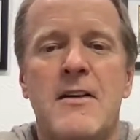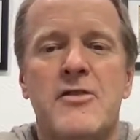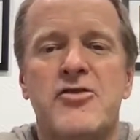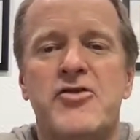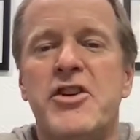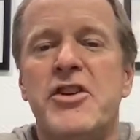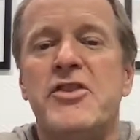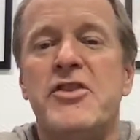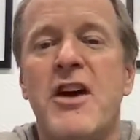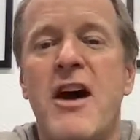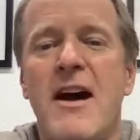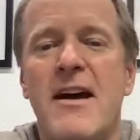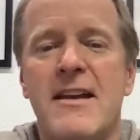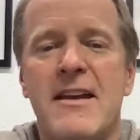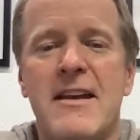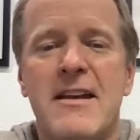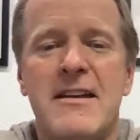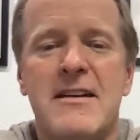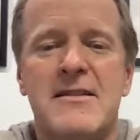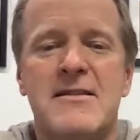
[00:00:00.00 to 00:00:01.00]

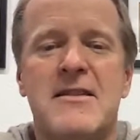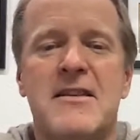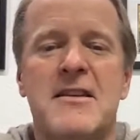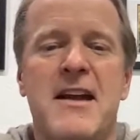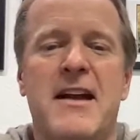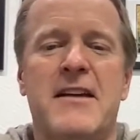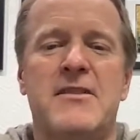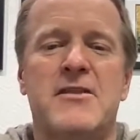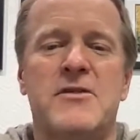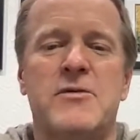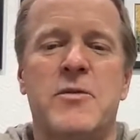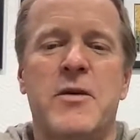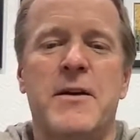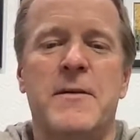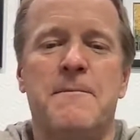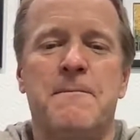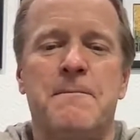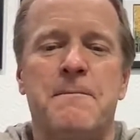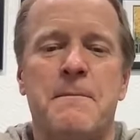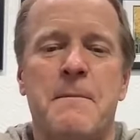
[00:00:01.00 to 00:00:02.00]
Shiitake is the next
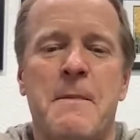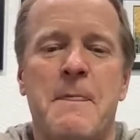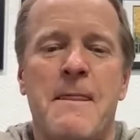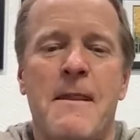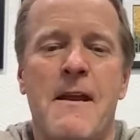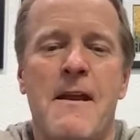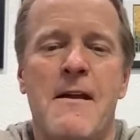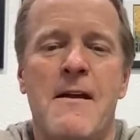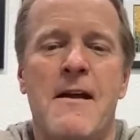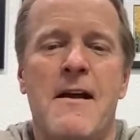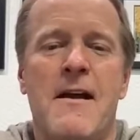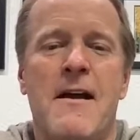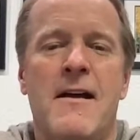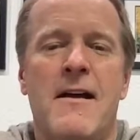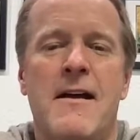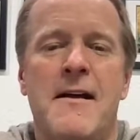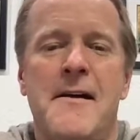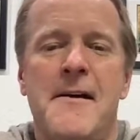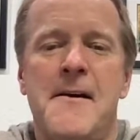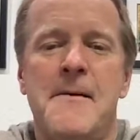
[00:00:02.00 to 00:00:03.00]
one.
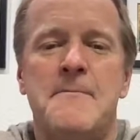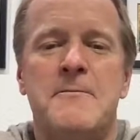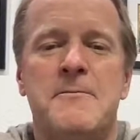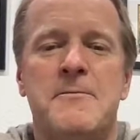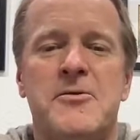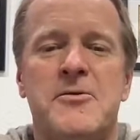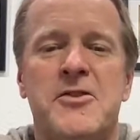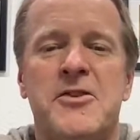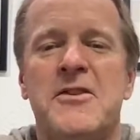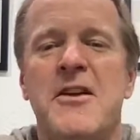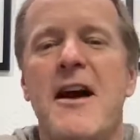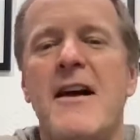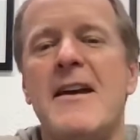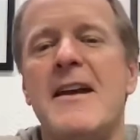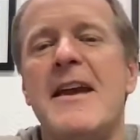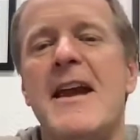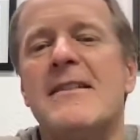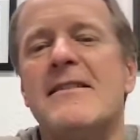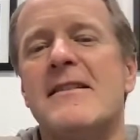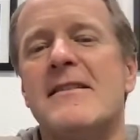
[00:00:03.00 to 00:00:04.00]

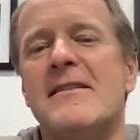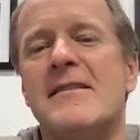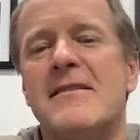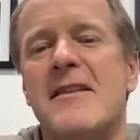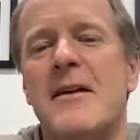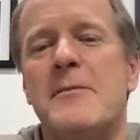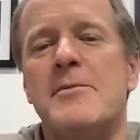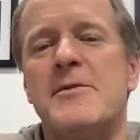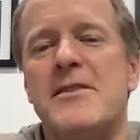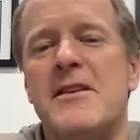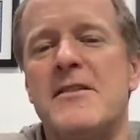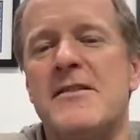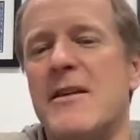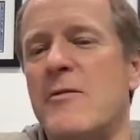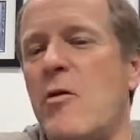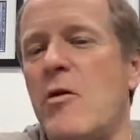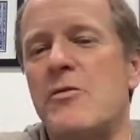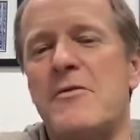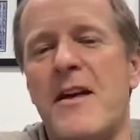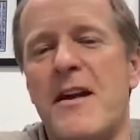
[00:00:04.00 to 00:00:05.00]
Shiitake has a substance, I
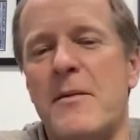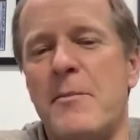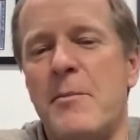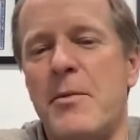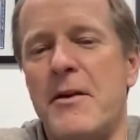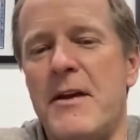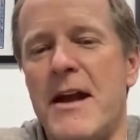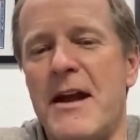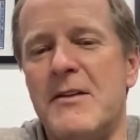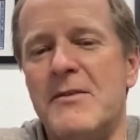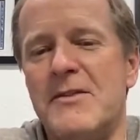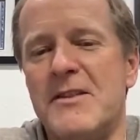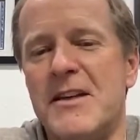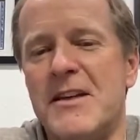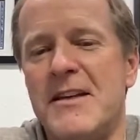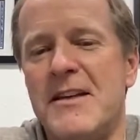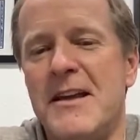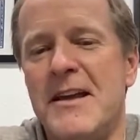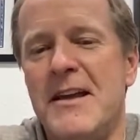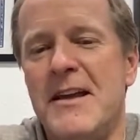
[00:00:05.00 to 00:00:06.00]
won't try to pronounce
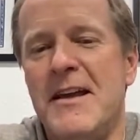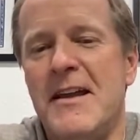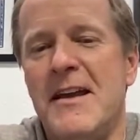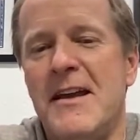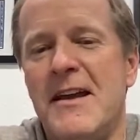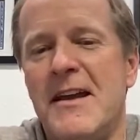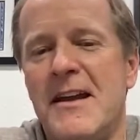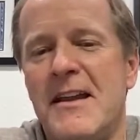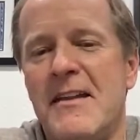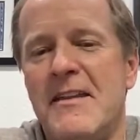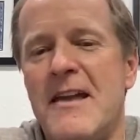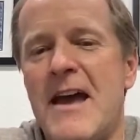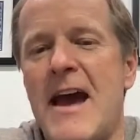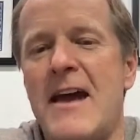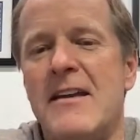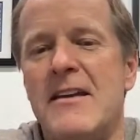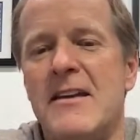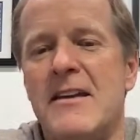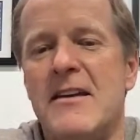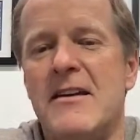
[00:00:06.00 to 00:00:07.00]
it,
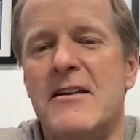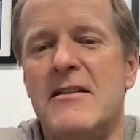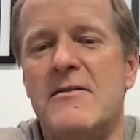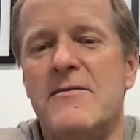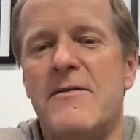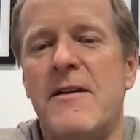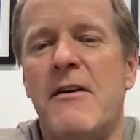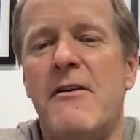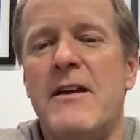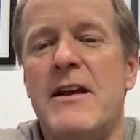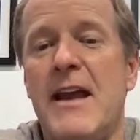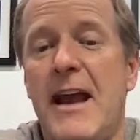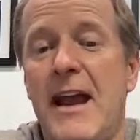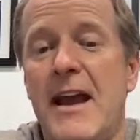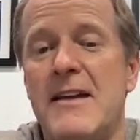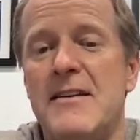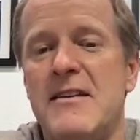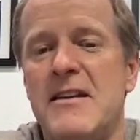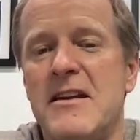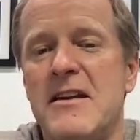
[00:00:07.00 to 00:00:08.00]
that is very
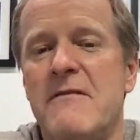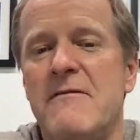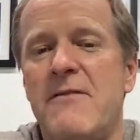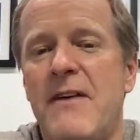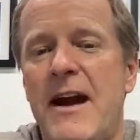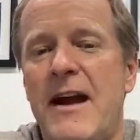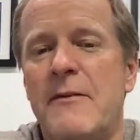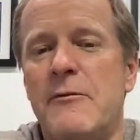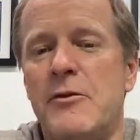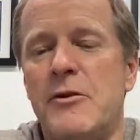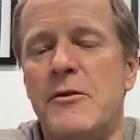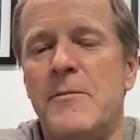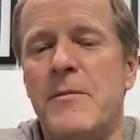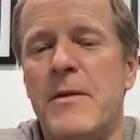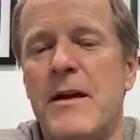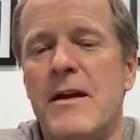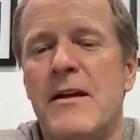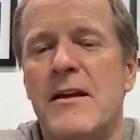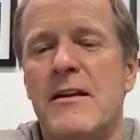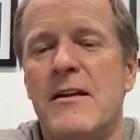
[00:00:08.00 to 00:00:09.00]
antiviral.
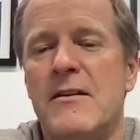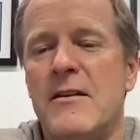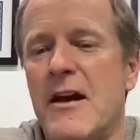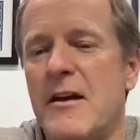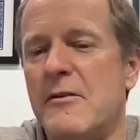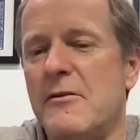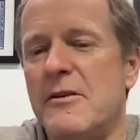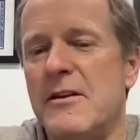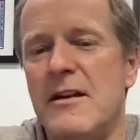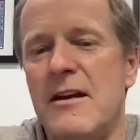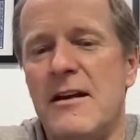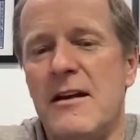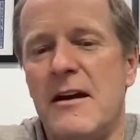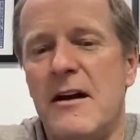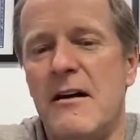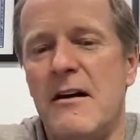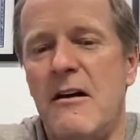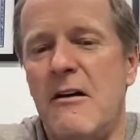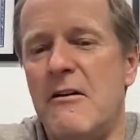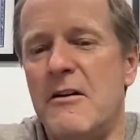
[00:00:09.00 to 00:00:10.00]
Not only
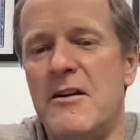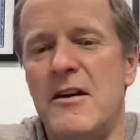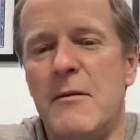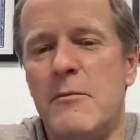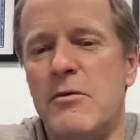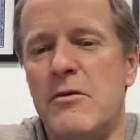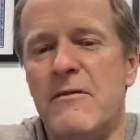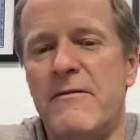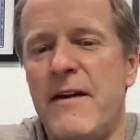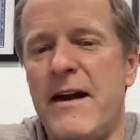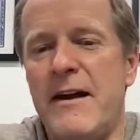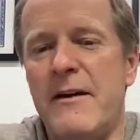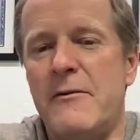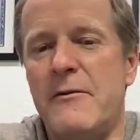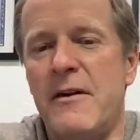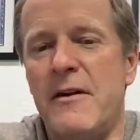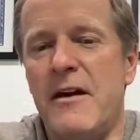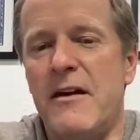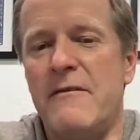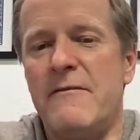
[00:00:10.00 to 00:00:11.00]
are a number of
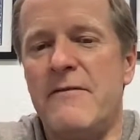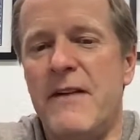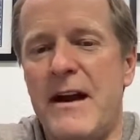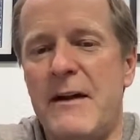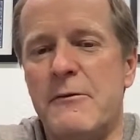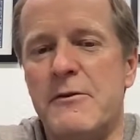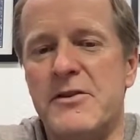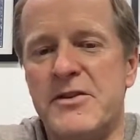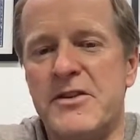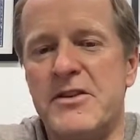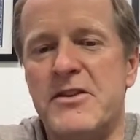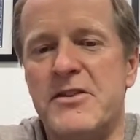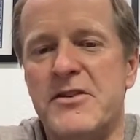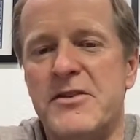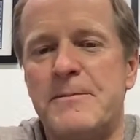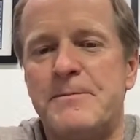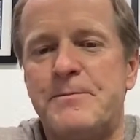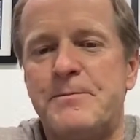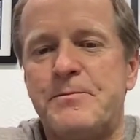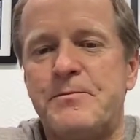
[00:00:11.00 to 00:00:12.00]

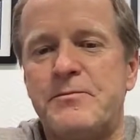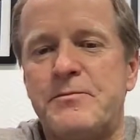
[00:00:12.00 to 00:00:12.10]
viruses